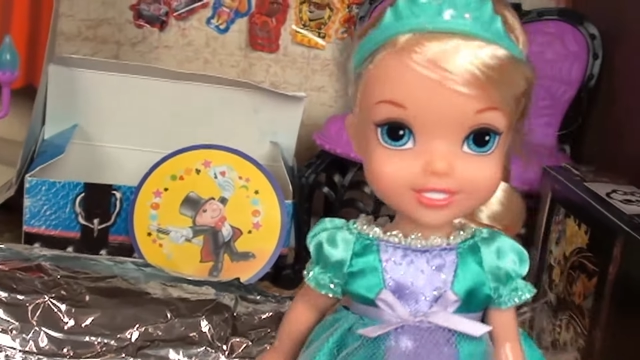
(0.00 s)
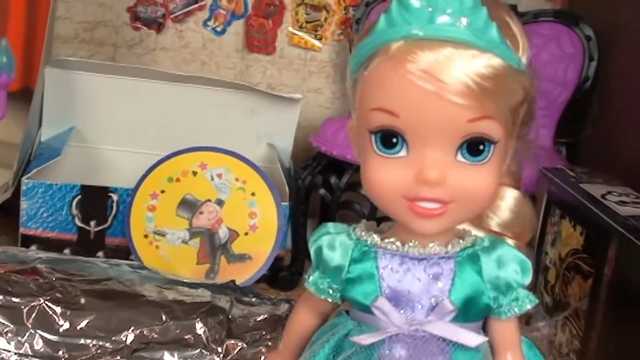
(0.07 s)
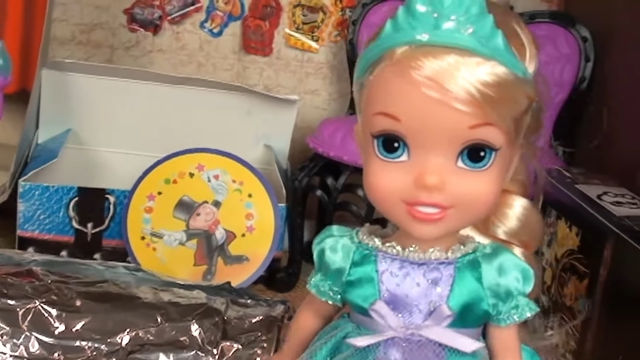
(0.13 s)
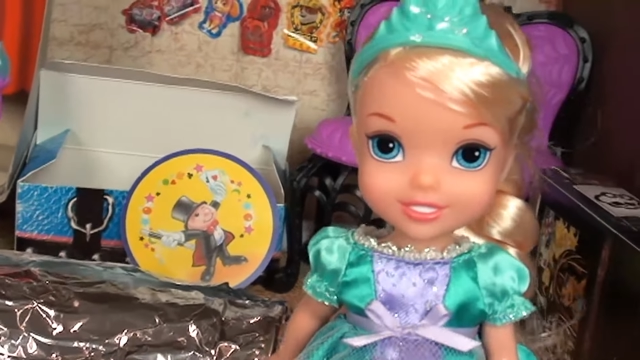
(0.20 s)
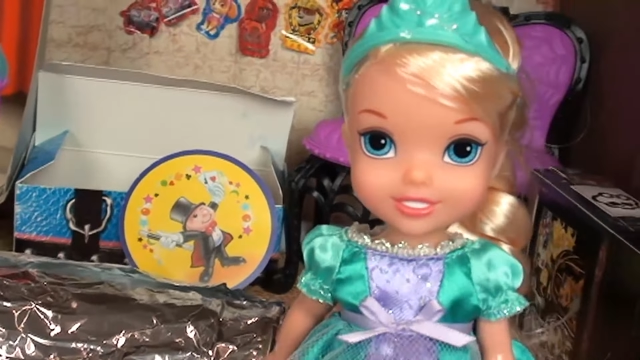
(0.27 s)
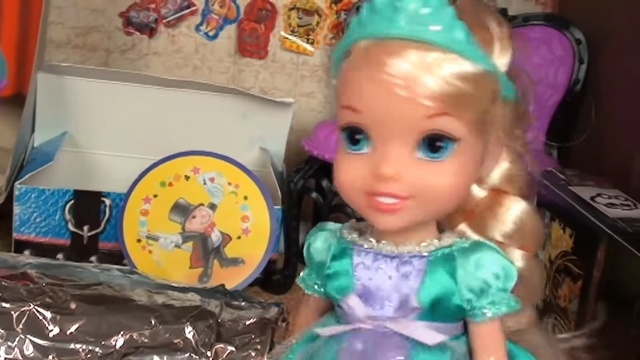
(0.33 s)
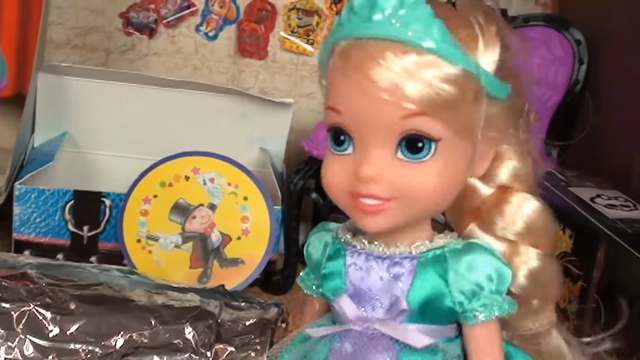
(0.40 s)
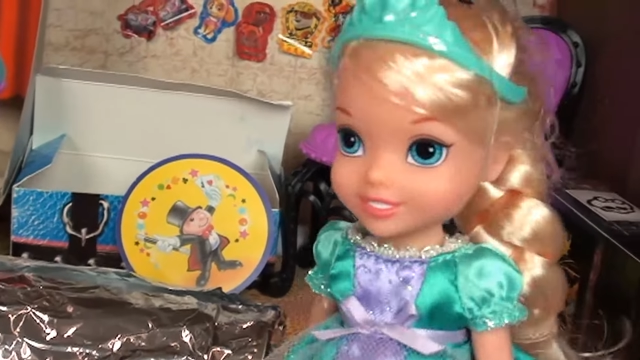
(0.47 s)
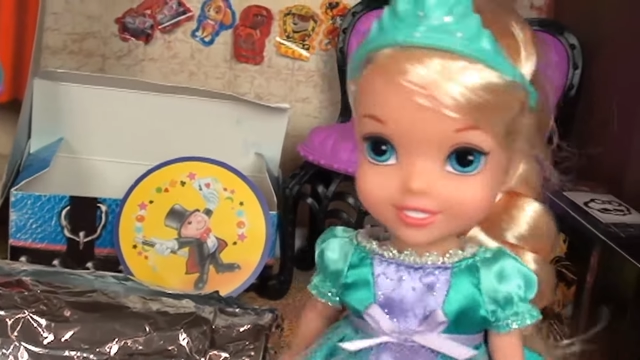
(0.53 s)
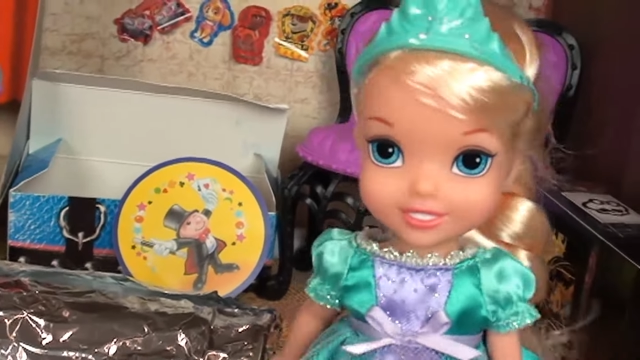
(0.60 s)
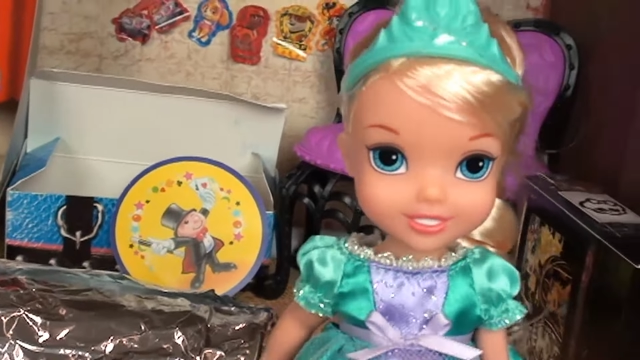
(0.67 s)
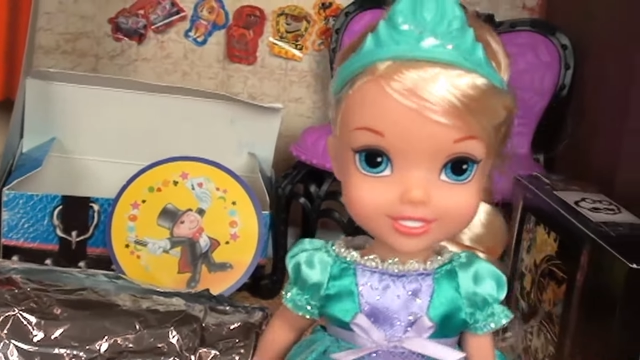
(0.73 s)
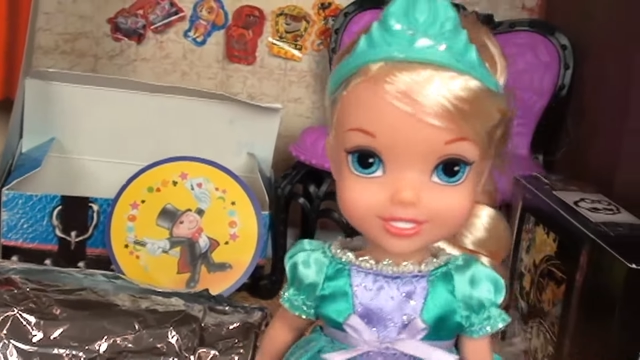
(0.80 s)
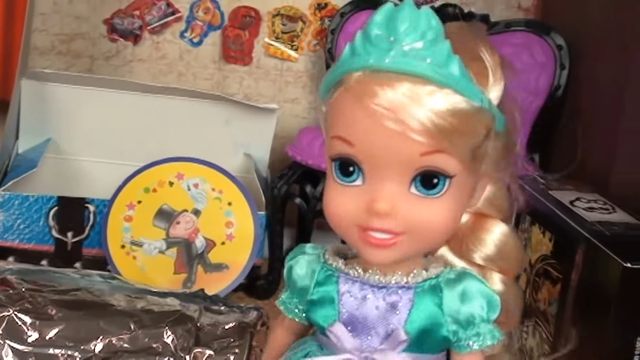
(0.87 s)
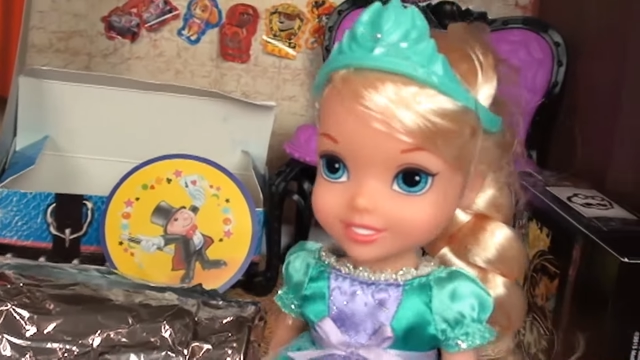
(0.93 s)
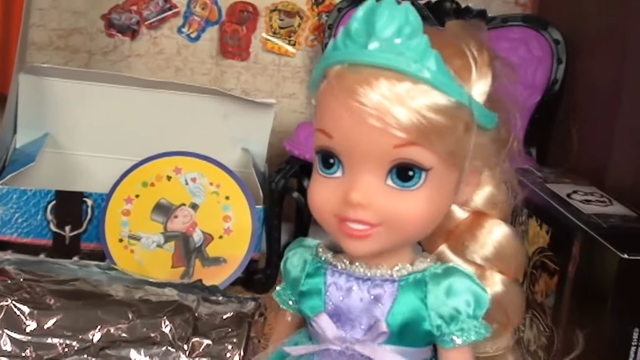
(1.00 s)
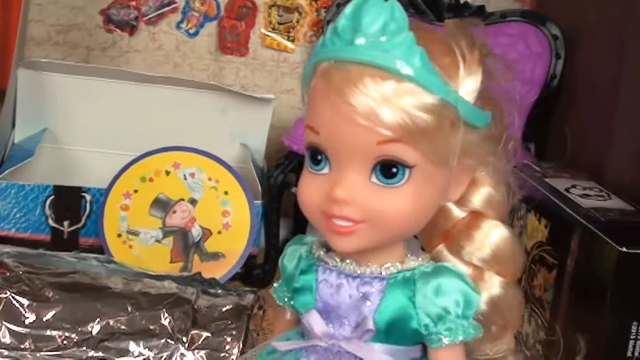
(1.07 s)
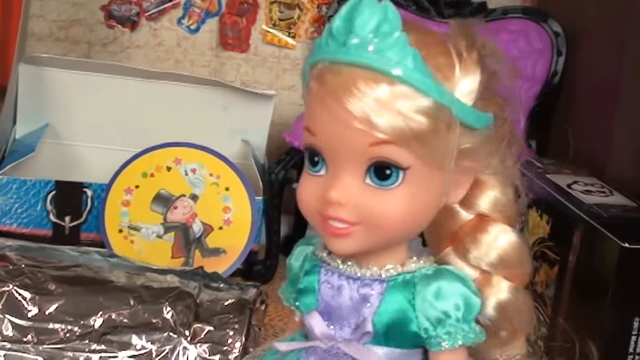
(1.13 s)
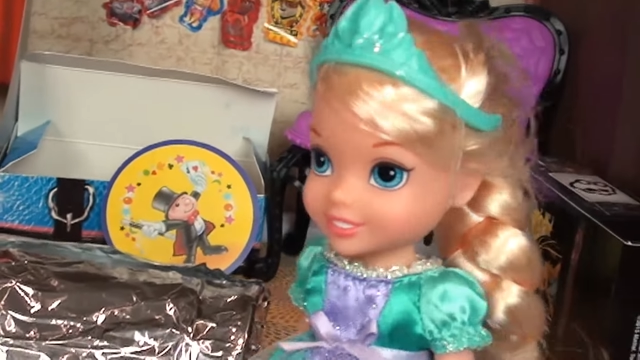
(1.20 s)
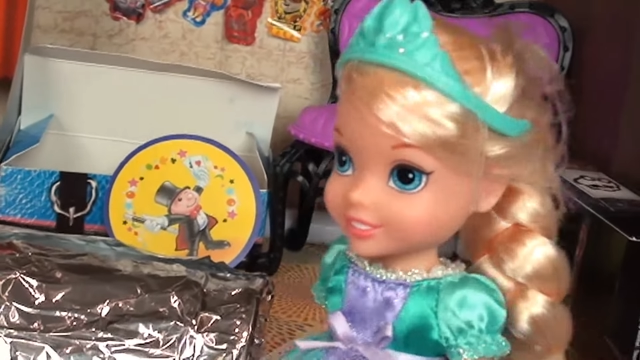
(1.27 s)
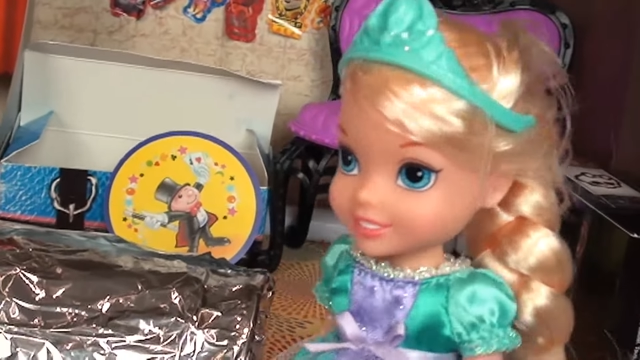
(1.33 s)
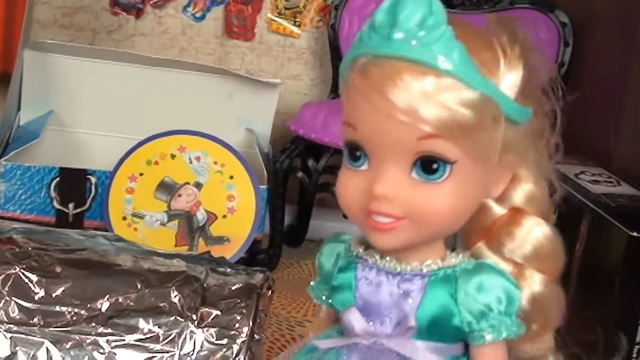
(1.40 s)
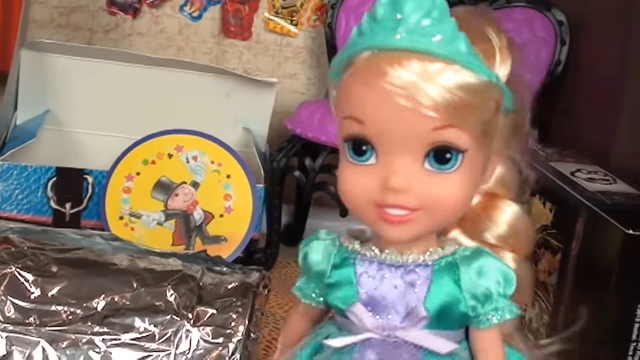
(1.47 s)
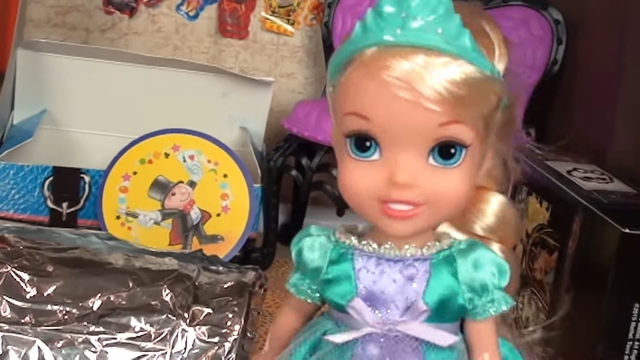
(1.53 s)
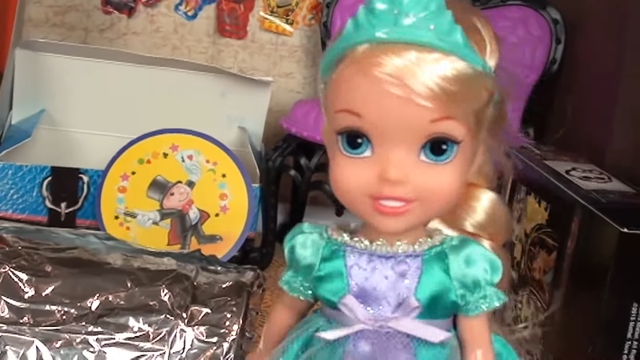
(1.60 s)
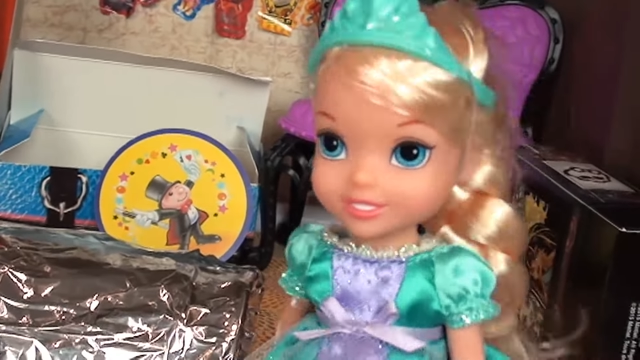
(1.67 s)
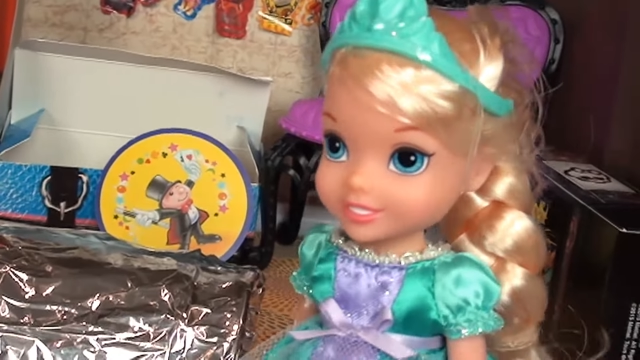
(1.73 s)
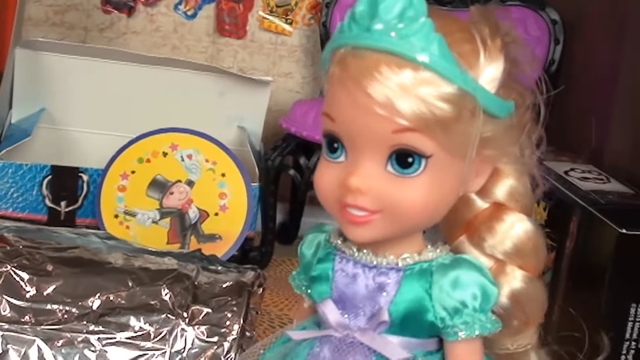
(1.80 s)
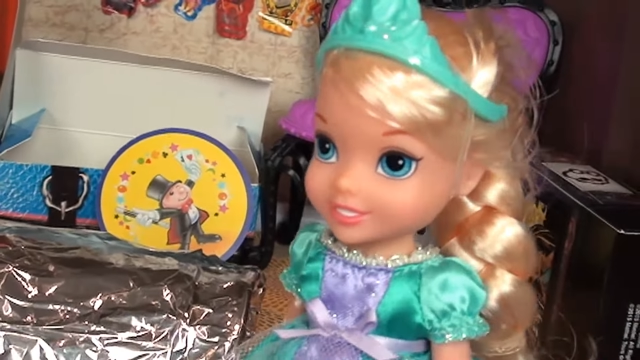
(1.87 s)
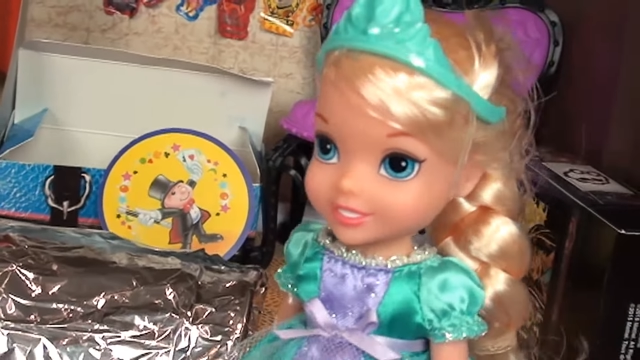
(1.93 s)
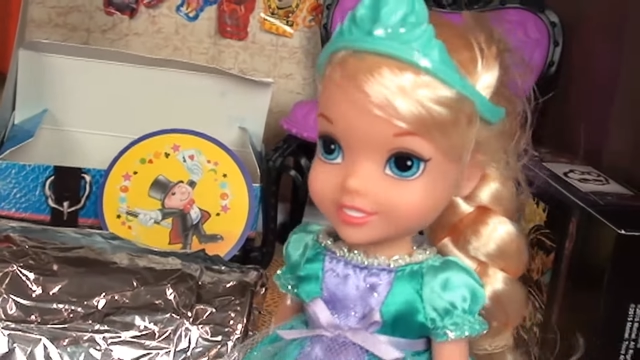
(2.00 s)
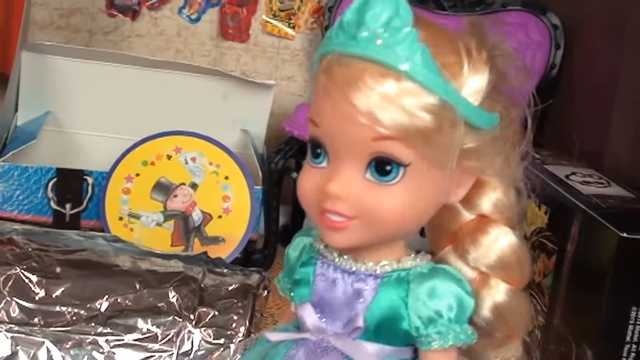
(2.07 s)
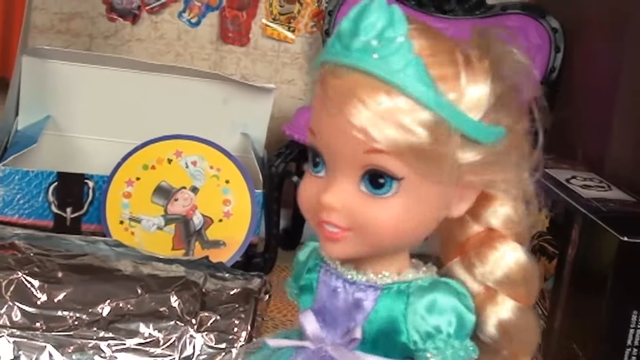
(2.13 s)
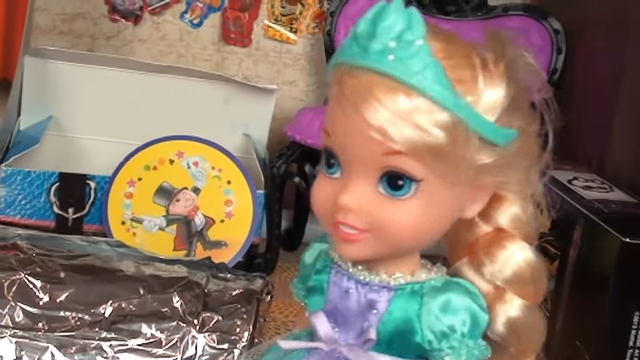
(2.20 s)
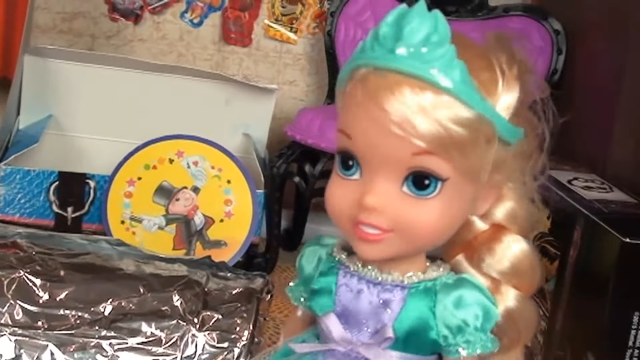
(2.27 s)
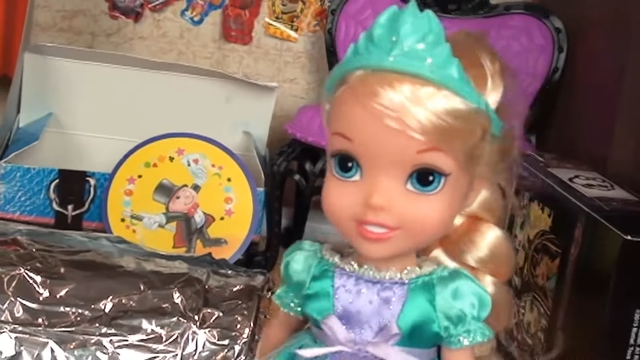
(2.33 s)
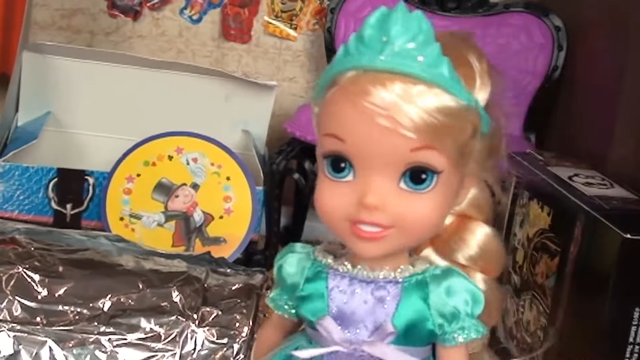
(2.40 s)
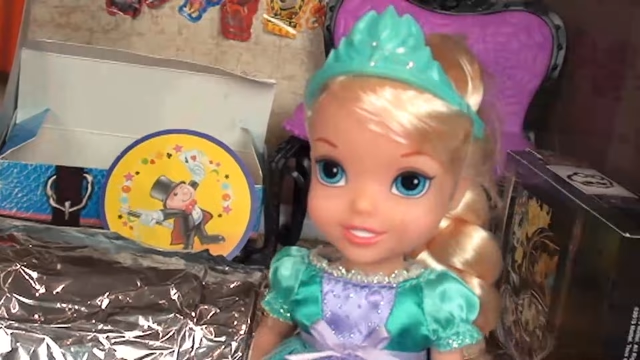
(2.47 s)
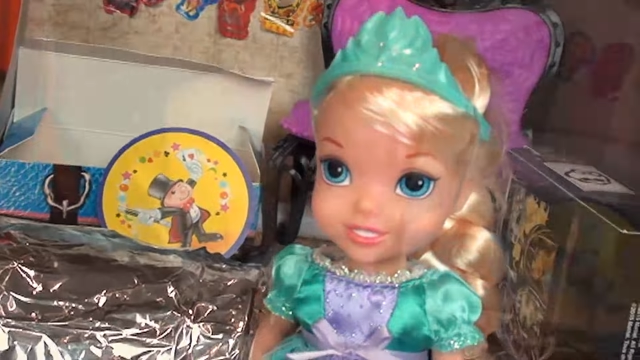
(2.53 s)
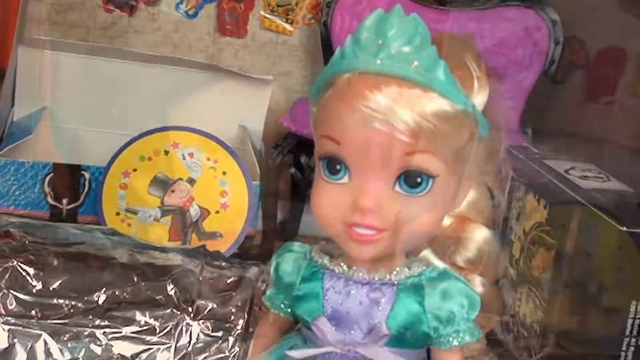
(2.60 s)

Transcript: I'm the new assistant. What do I have to do?